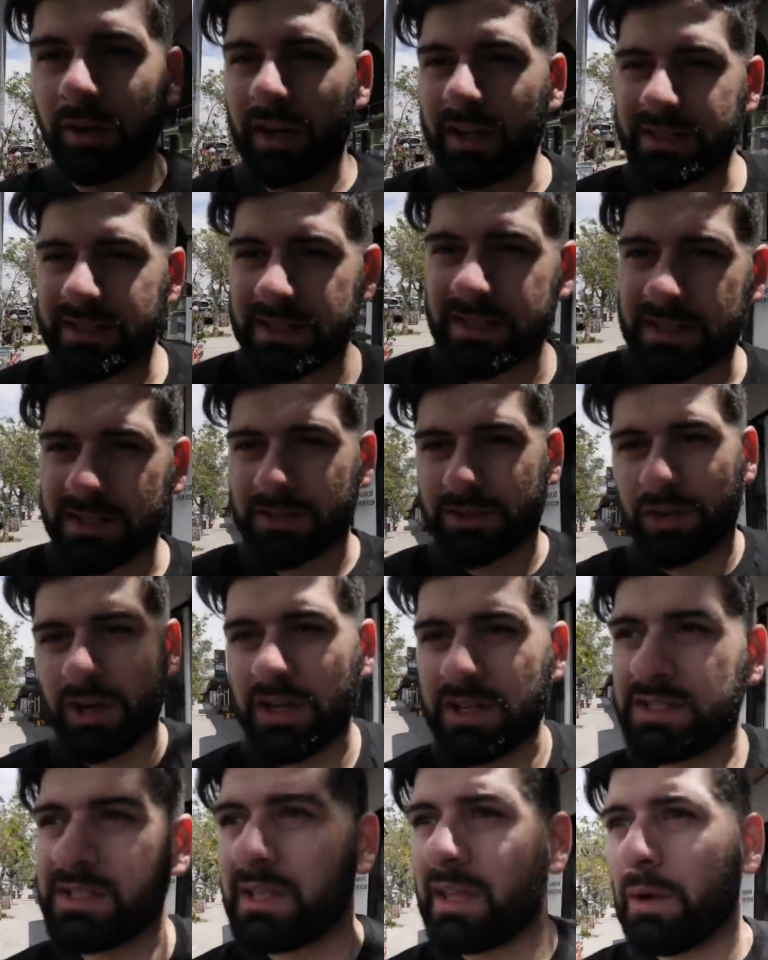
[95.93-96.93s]
guys, this is
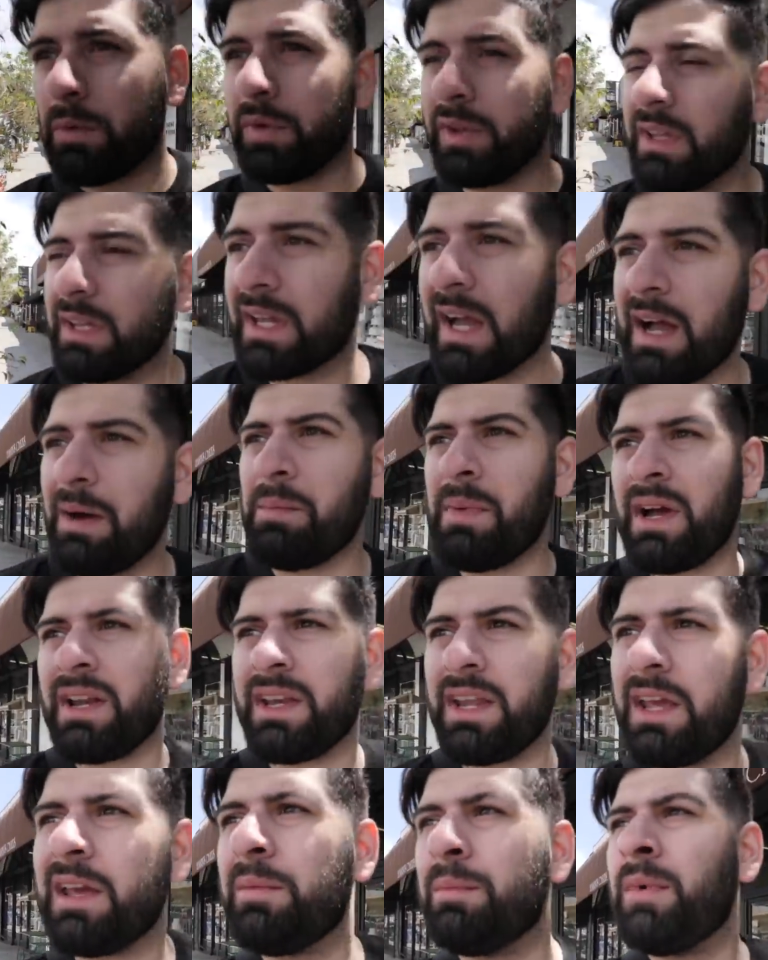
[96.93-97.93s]
crazy. They really got my
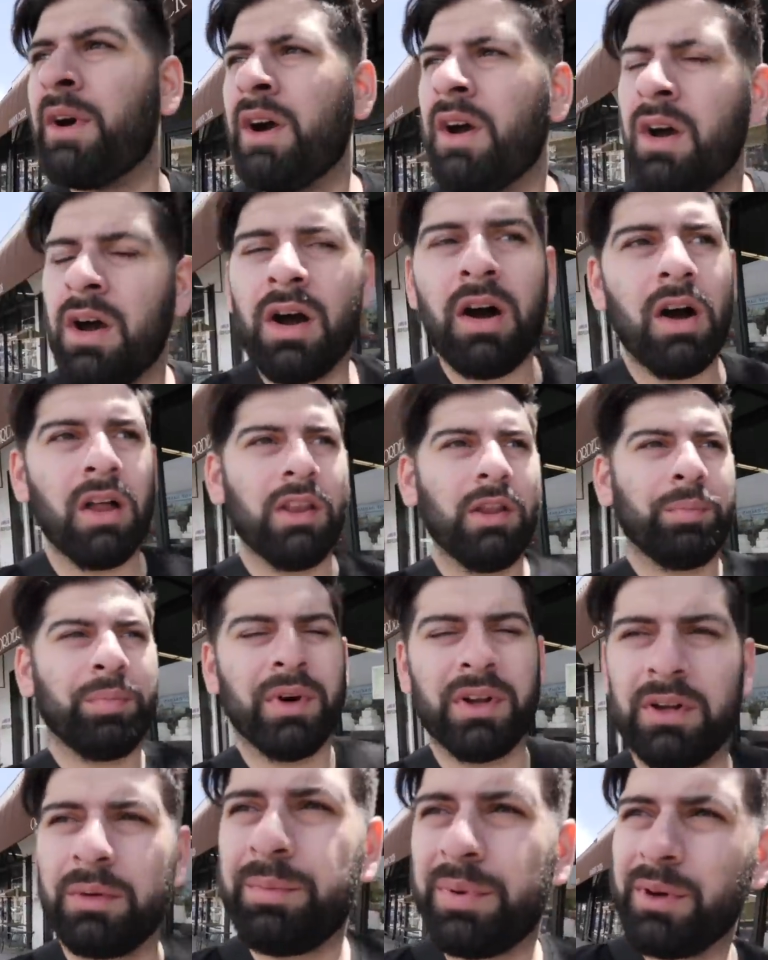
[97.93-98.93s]
name all up
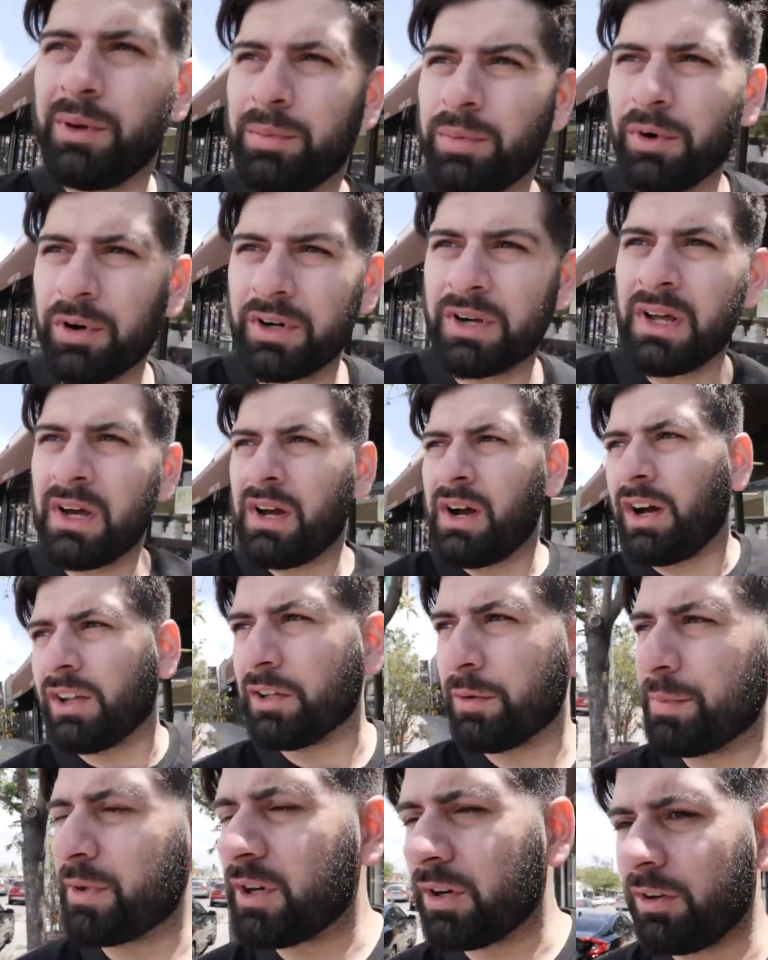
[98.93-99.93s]
on a billboard on
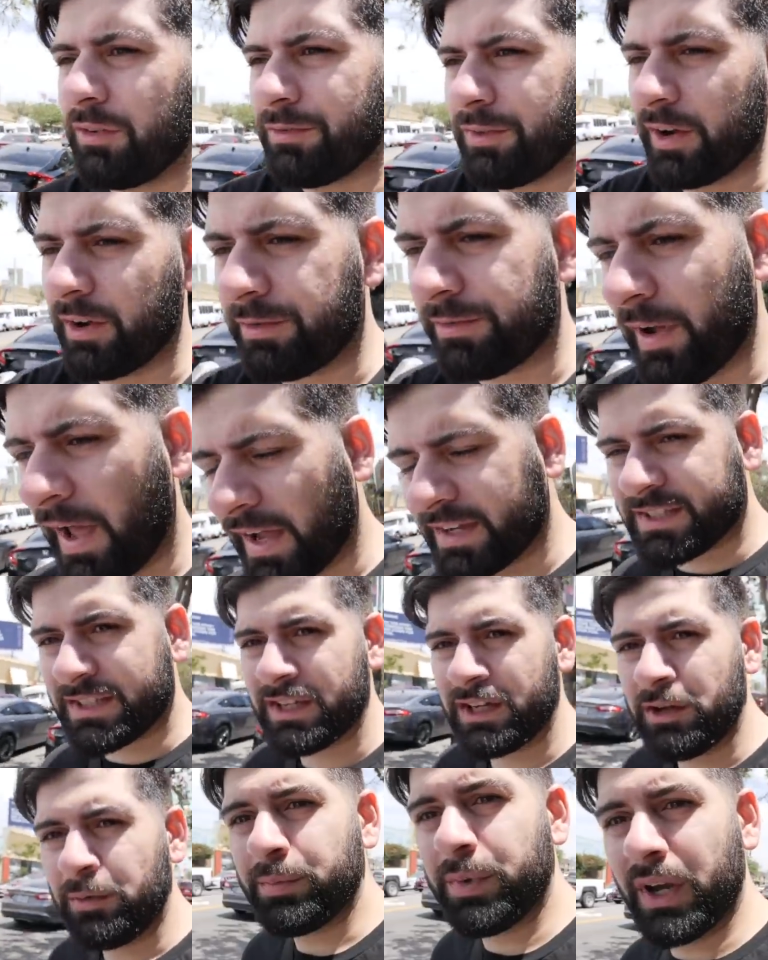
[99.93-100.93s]
the middle of Fairfax,
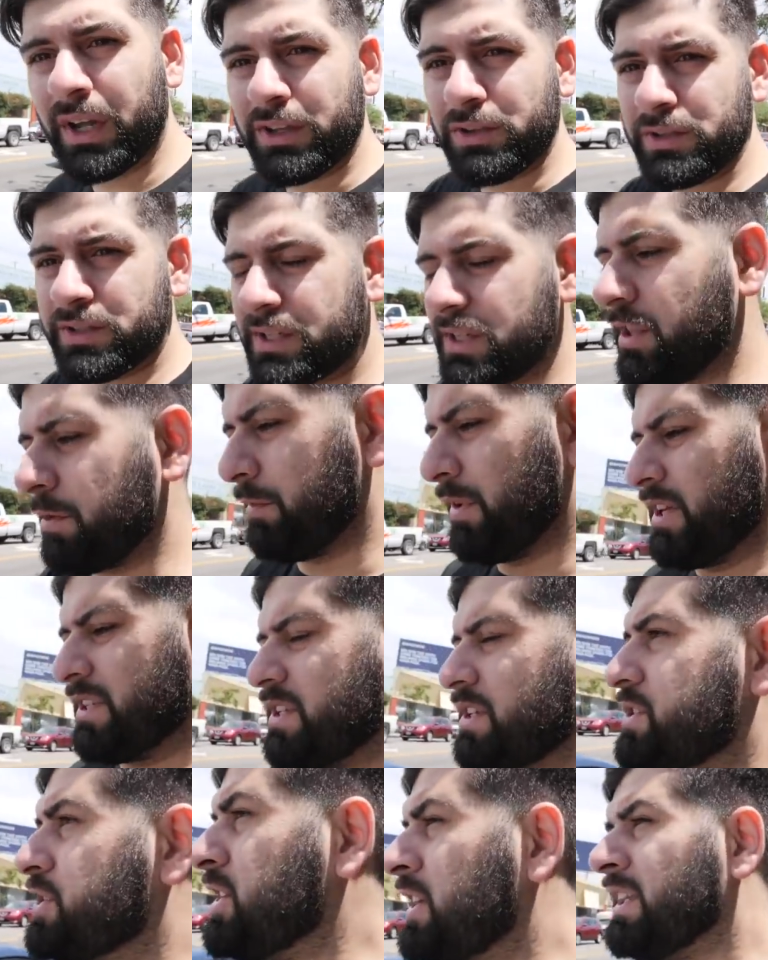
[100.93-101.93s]
but you see the
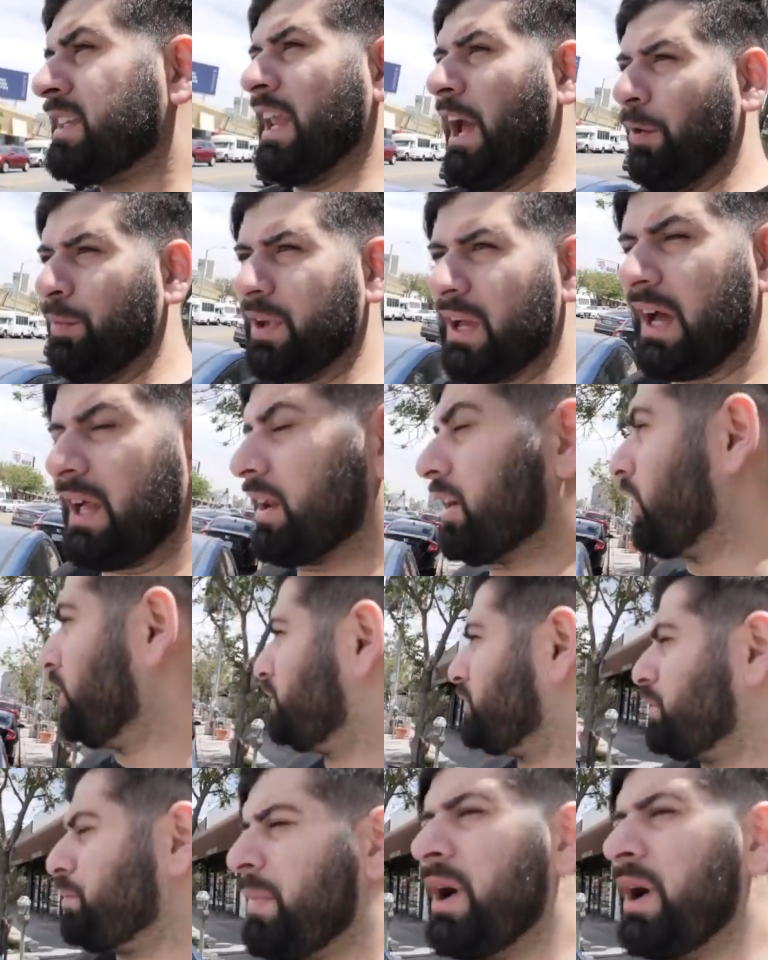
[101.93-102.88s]
message. Now we gotta go to